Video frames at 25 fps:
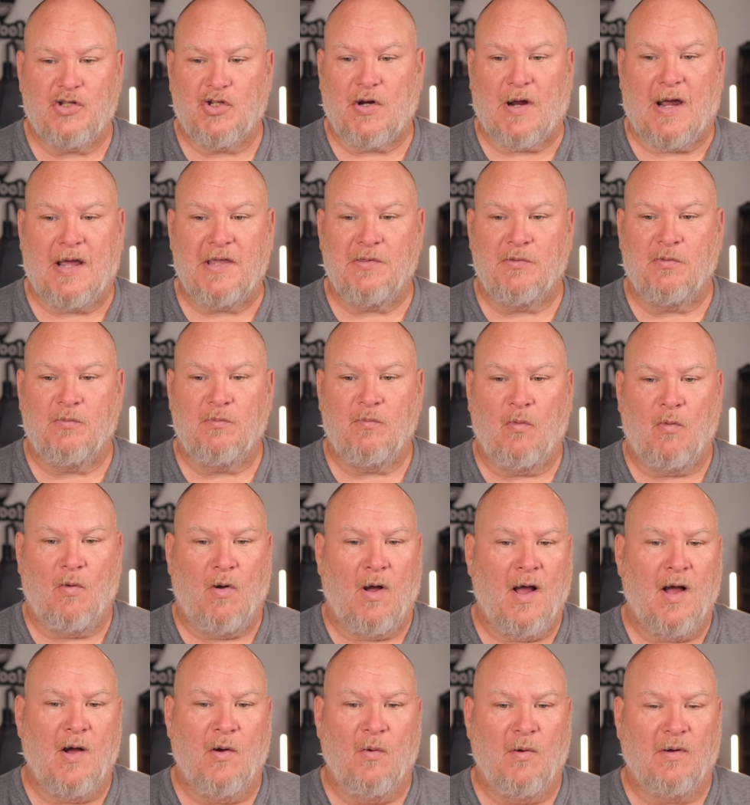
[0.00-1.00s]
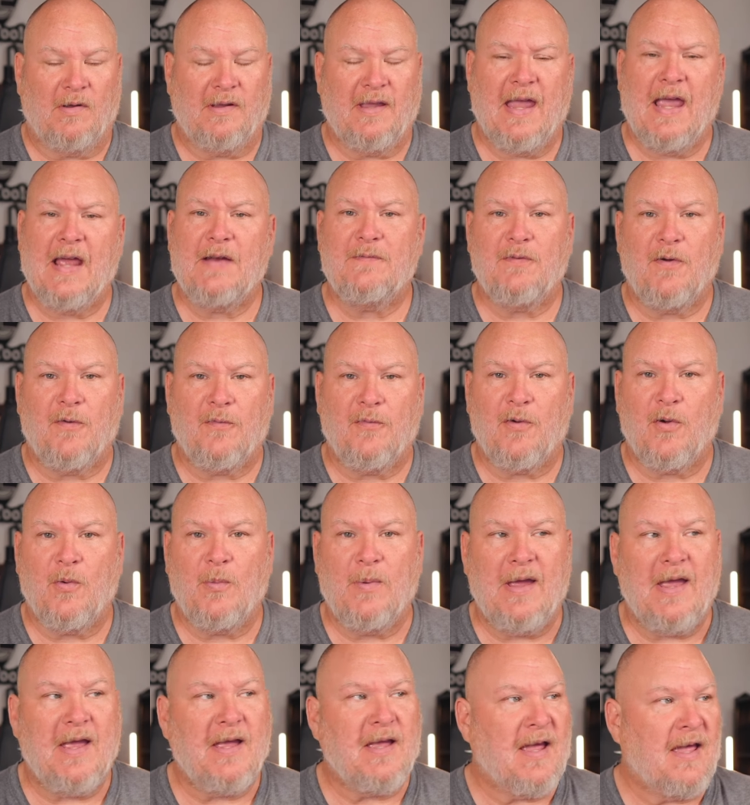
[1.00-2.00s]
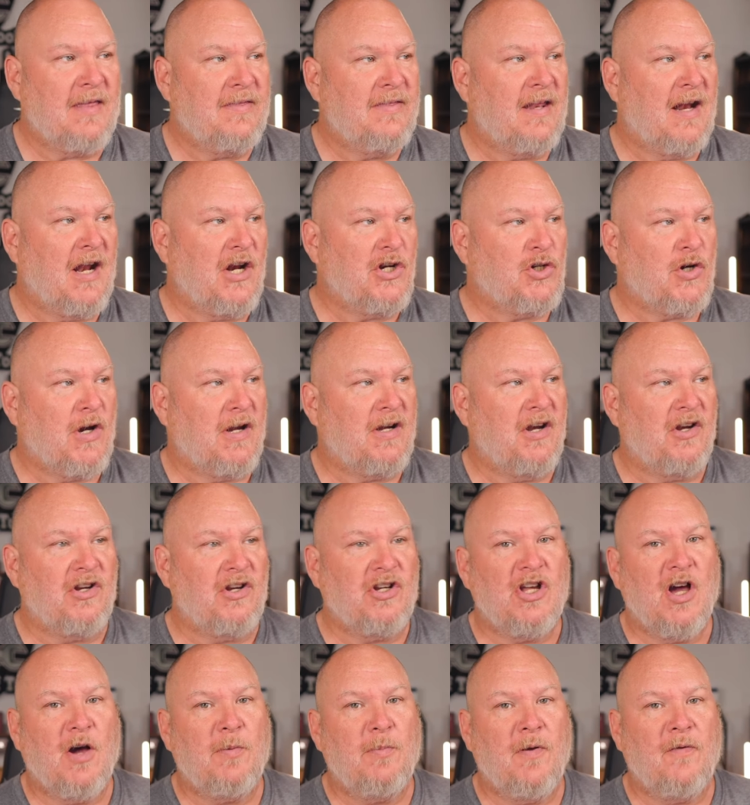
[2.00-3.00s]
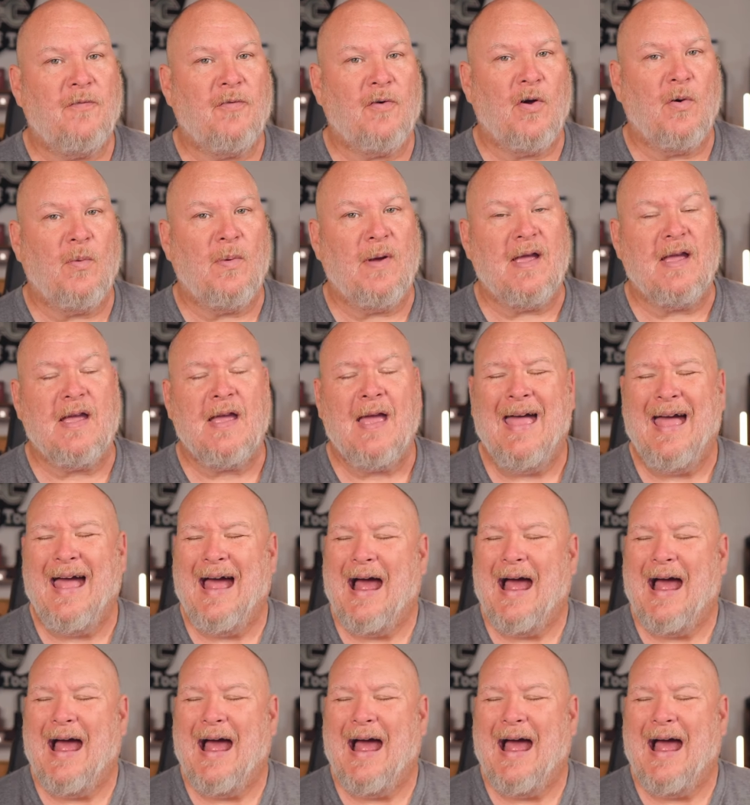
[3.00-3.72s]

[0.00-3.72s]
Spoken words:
tried Canva for a week, and then I tried Adobe for a week.